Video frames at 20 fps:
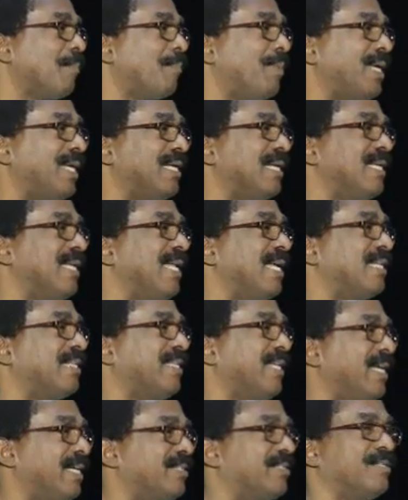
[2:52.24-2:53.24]
being a
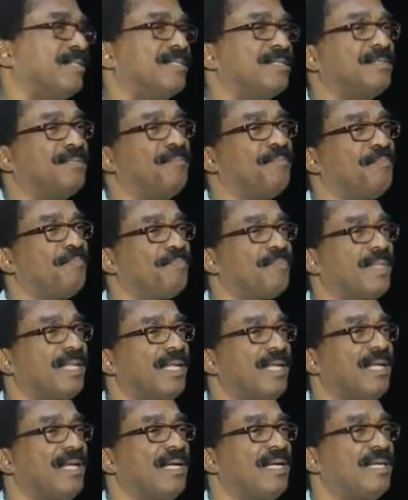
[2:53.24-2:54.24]
dictator.
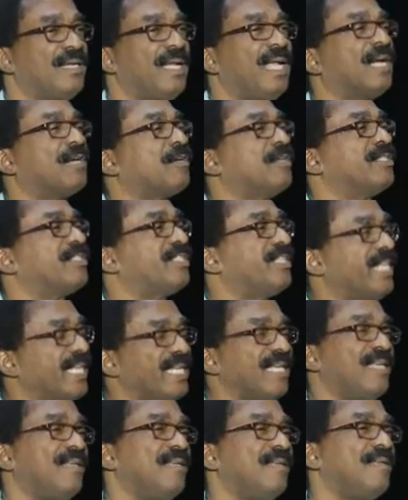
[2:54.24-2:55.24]
They could
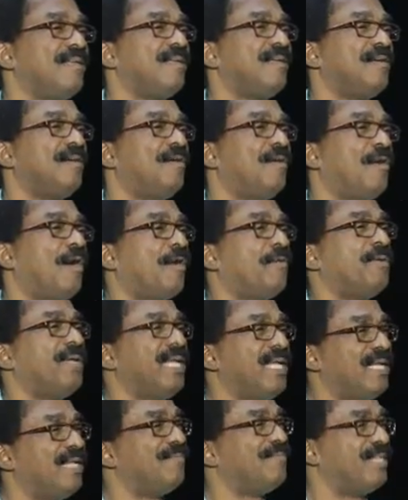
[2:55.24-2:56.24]
see how
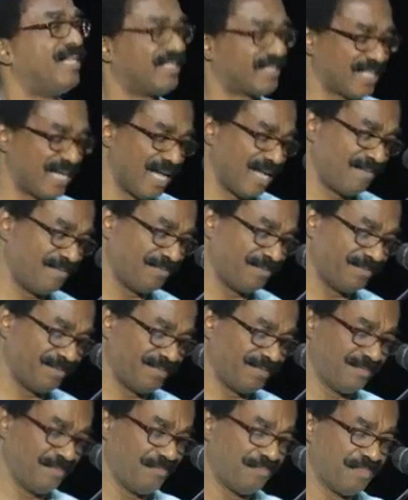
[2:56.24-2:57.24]
he lived his life.
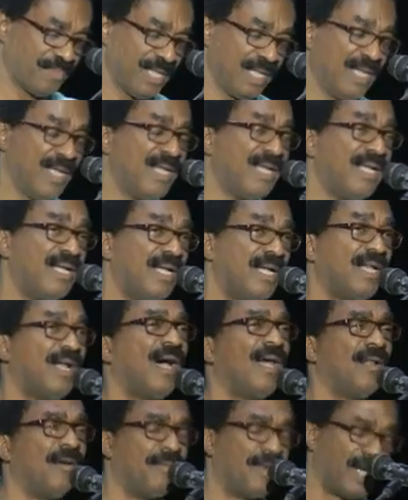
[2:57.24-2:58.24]
In
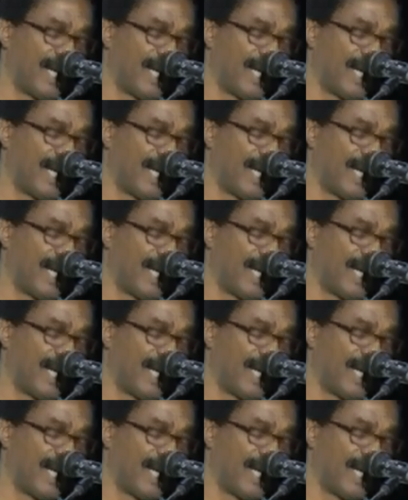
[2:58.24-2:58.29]
other